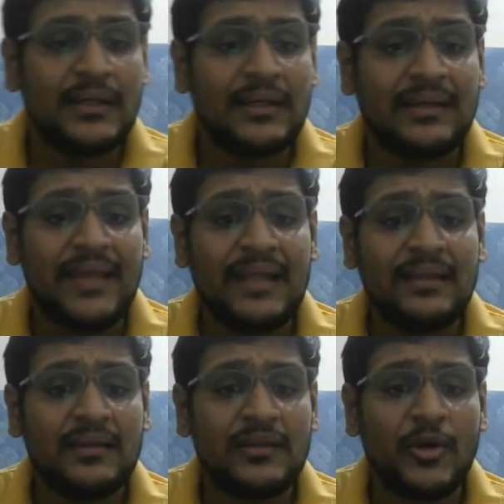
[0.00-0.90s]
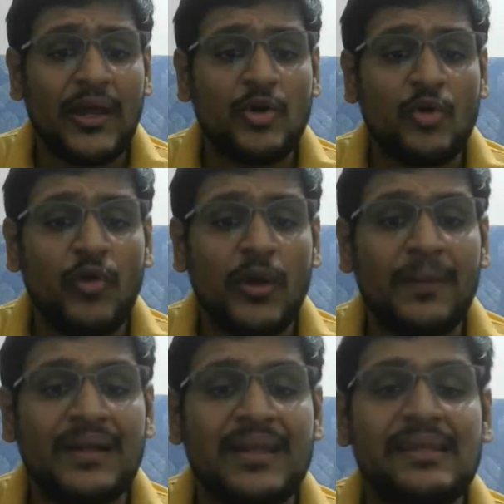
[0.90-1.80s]
then you can go for
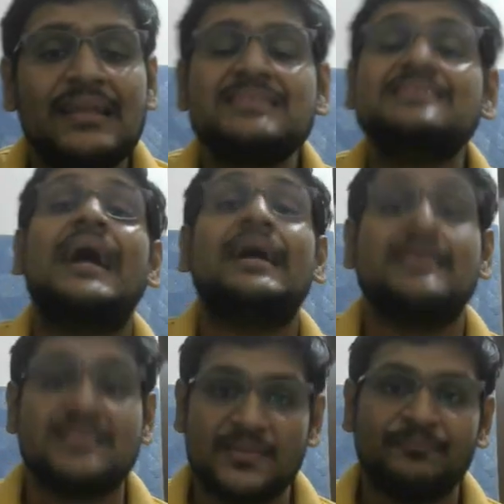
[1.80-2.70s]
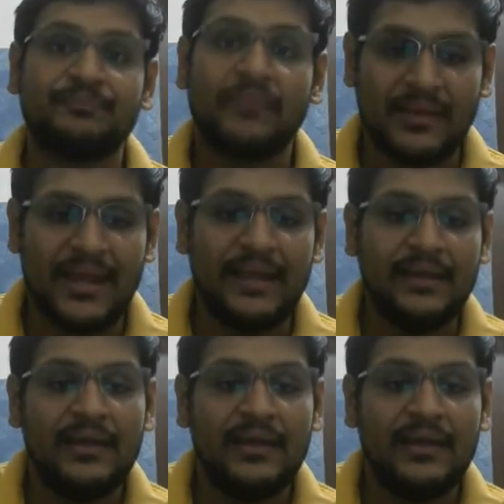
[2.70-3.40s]
material science, right?